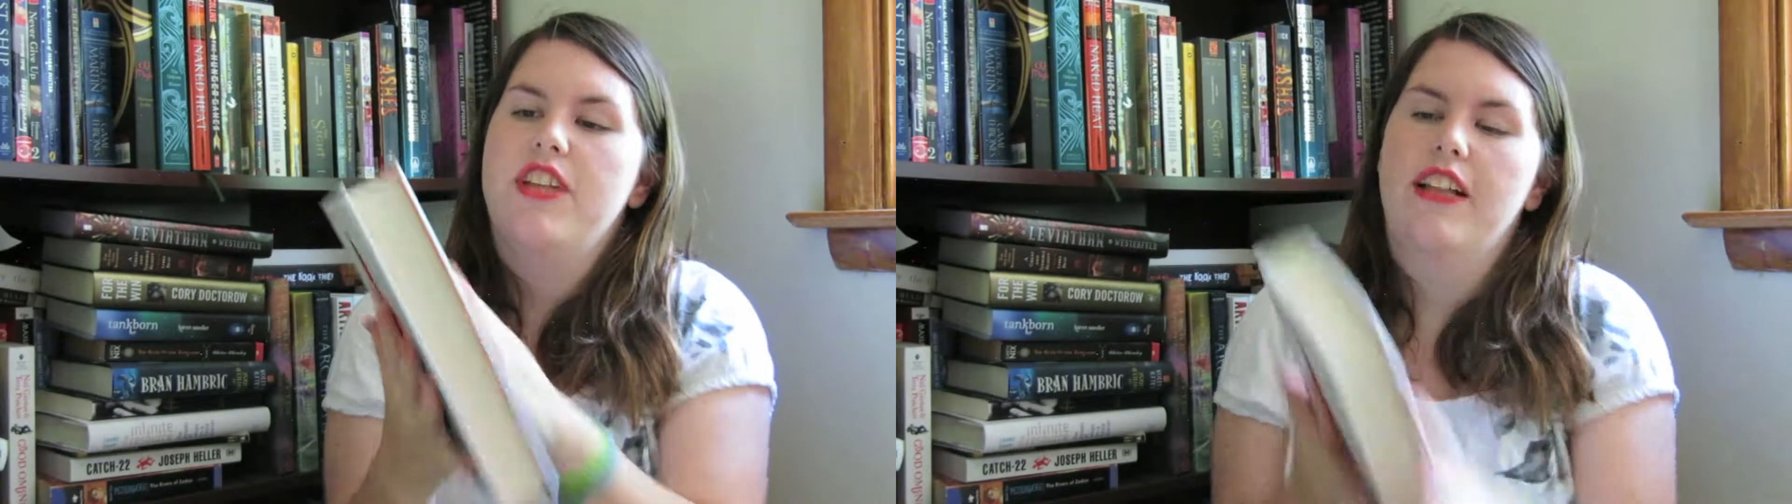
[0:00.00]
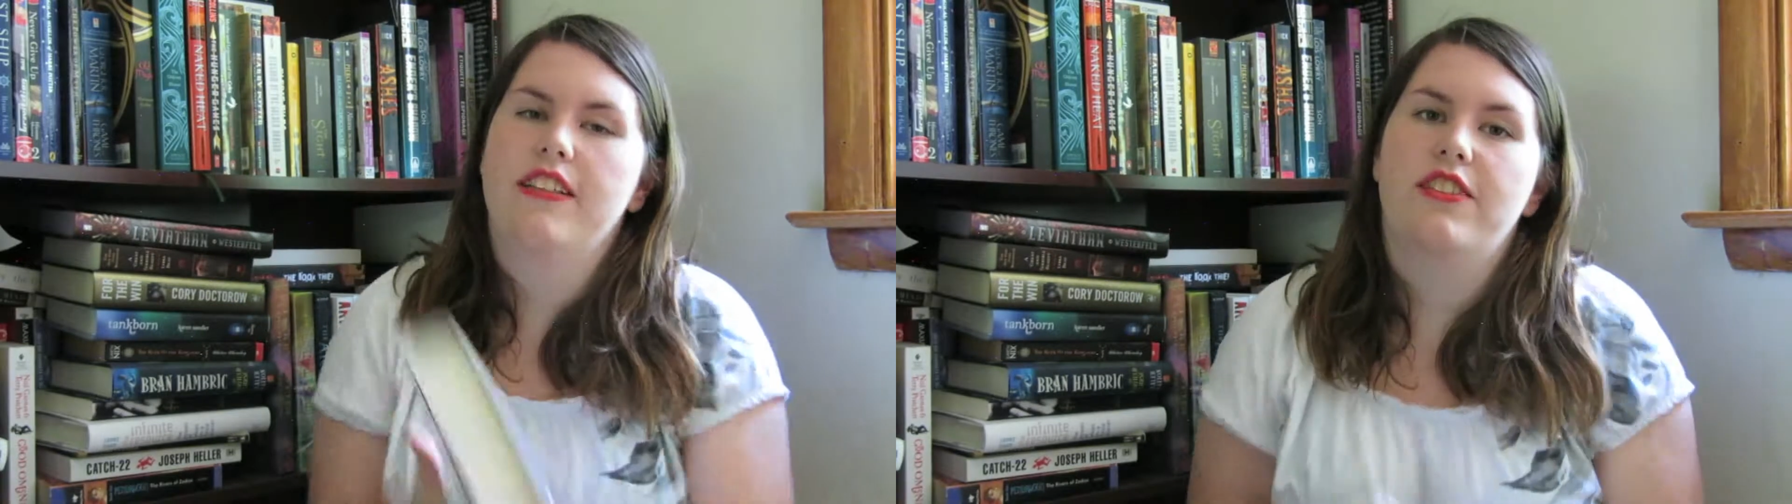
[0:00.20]

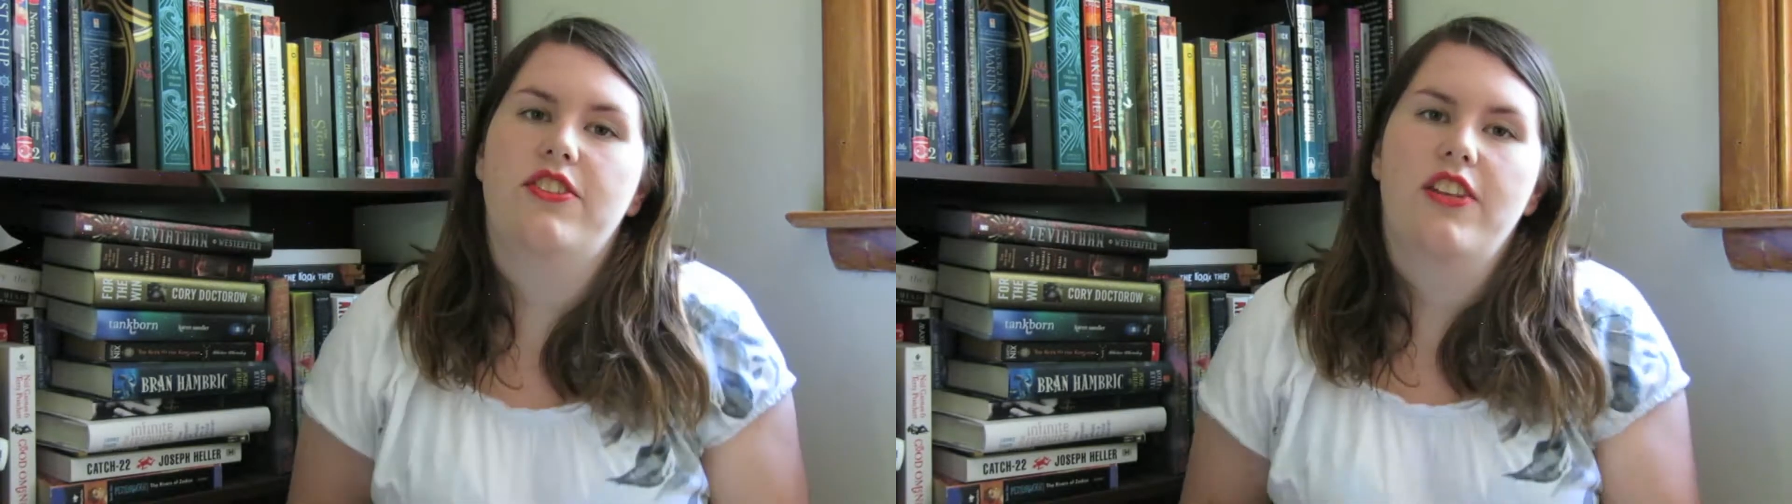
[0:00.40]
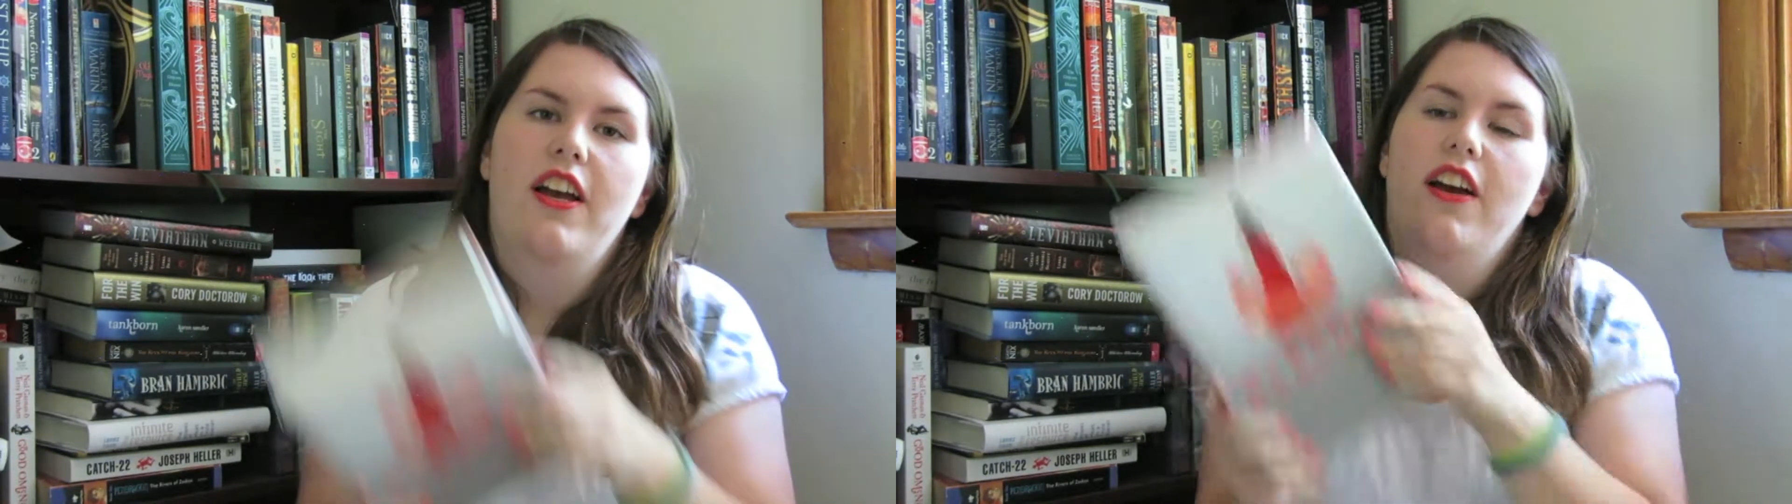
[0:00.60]

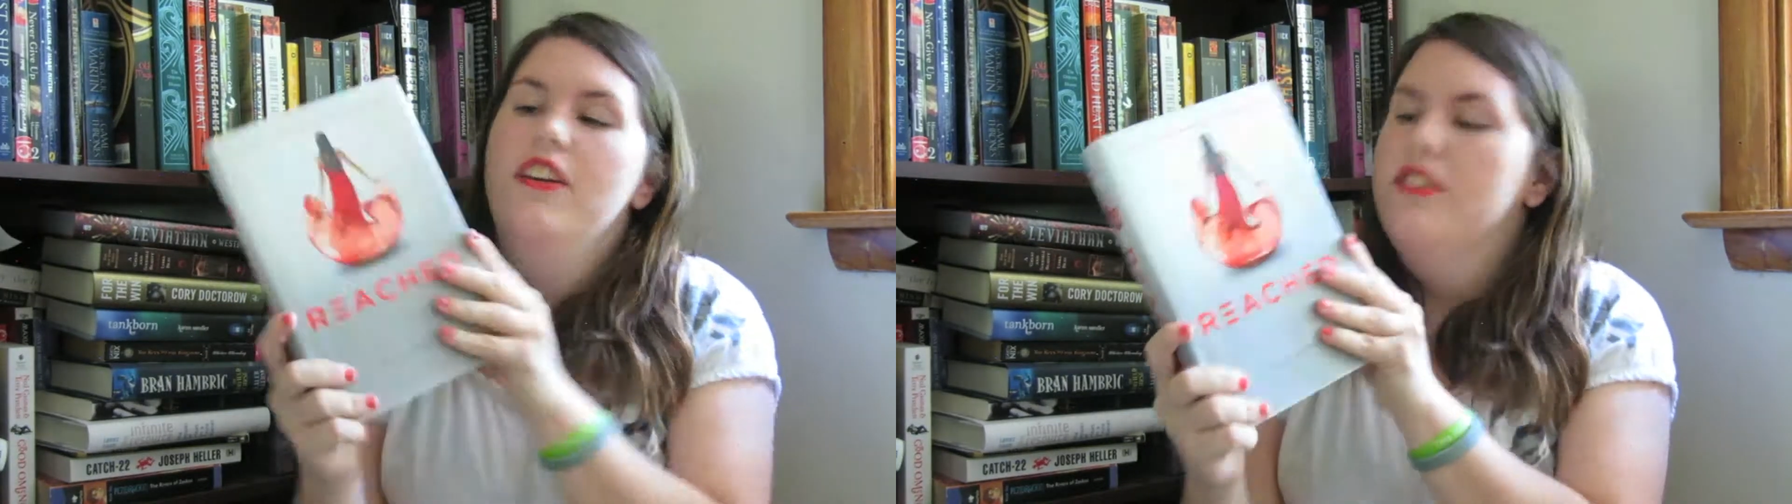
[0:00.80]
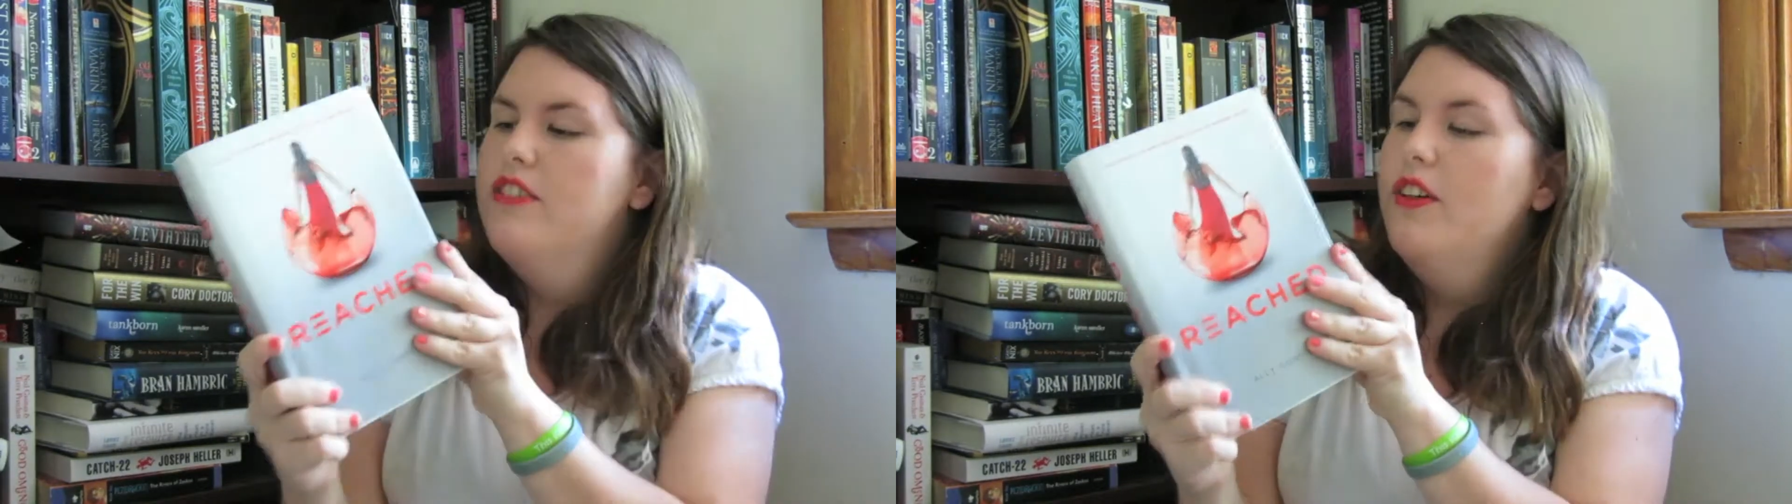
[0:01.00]
challenge.
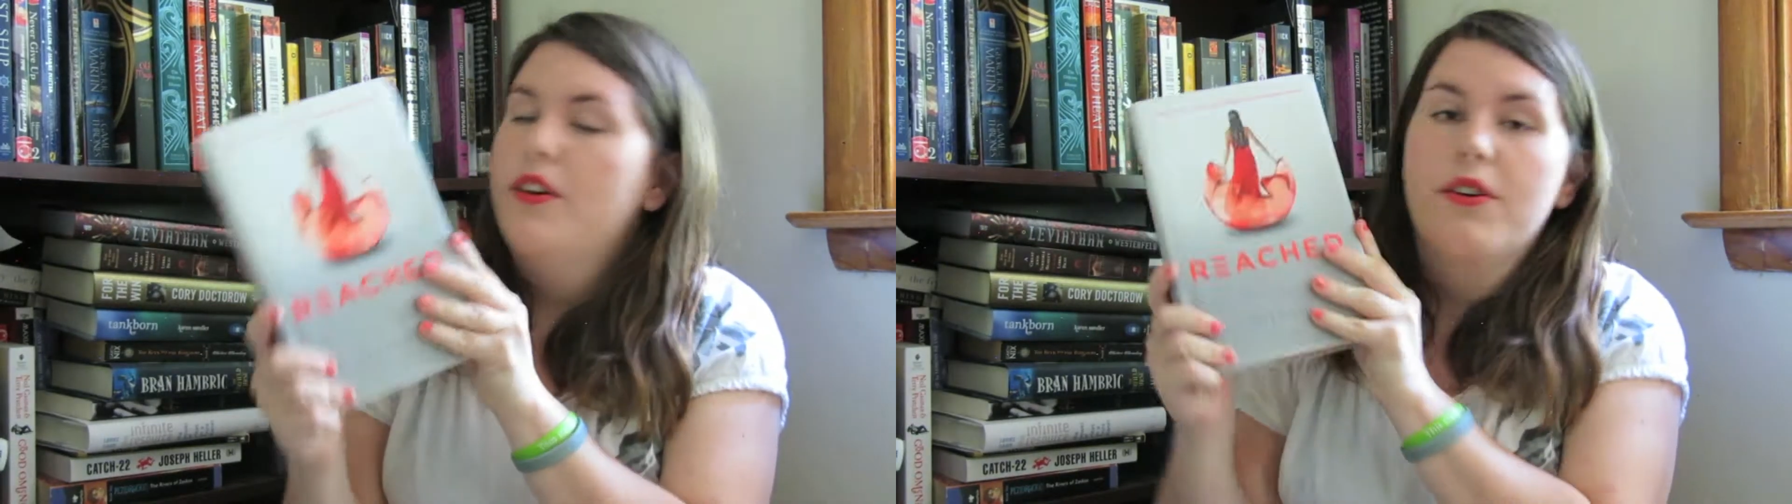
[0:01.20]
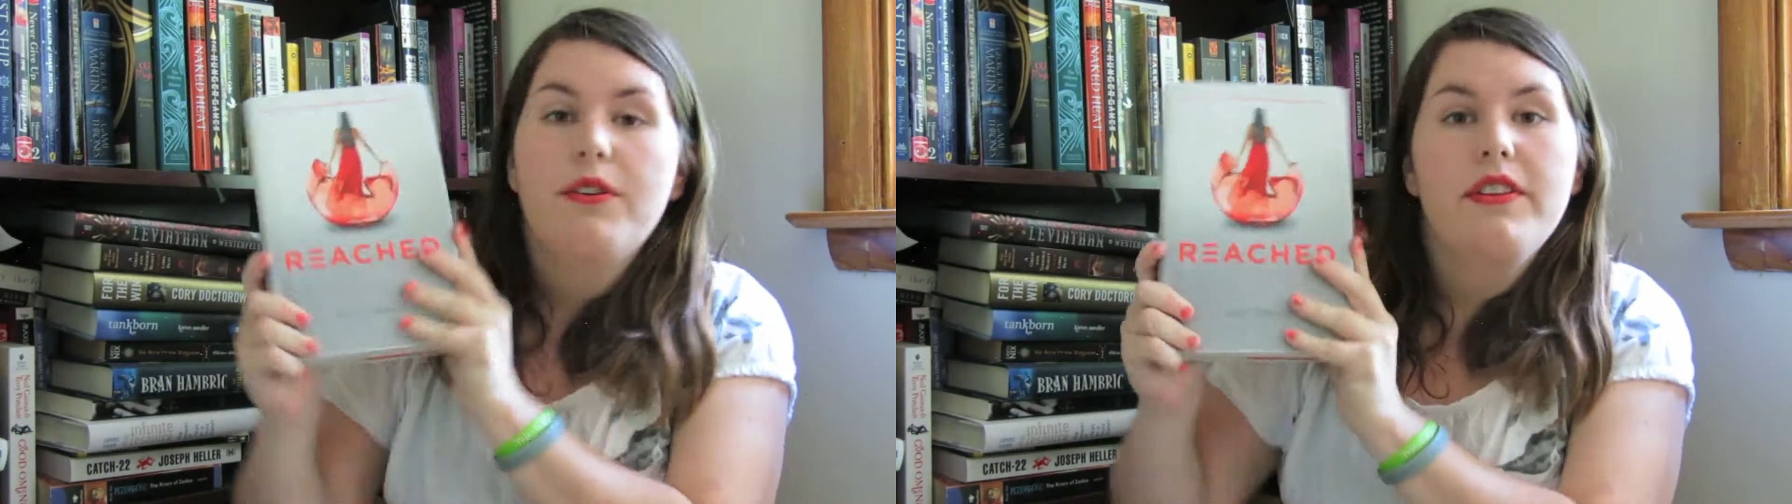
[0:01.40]
So